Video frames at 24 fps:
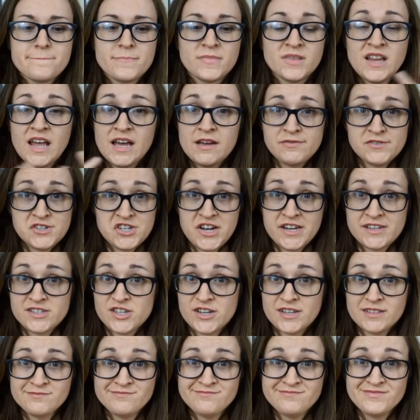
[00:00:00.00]

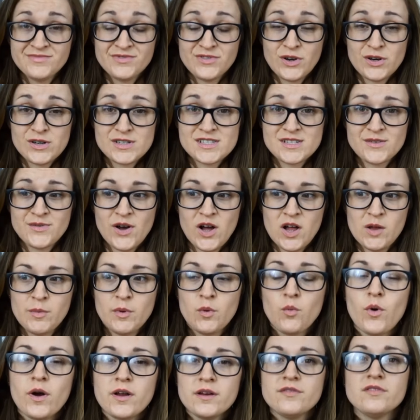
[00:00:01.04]
life-changing, first of all,
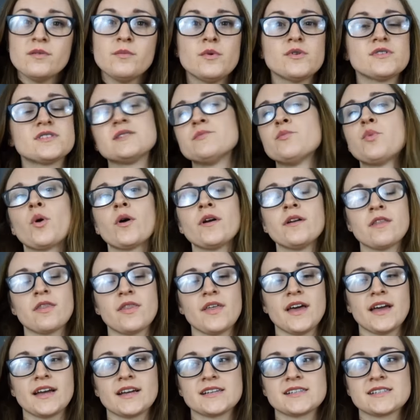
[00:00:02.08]
but one of the most important
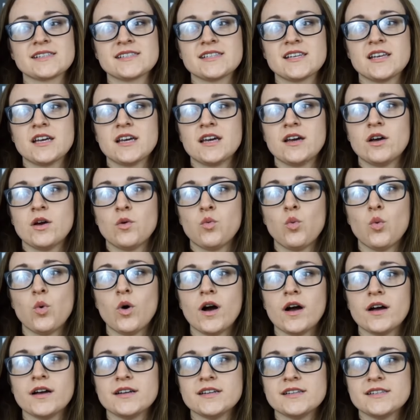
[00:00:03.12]
things
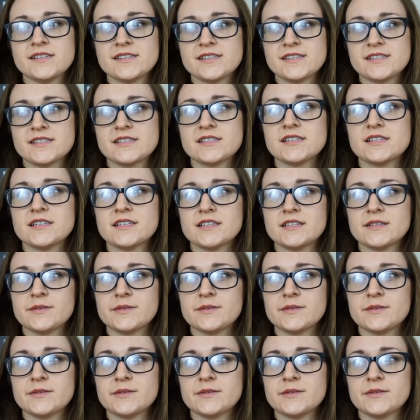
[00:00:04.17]
was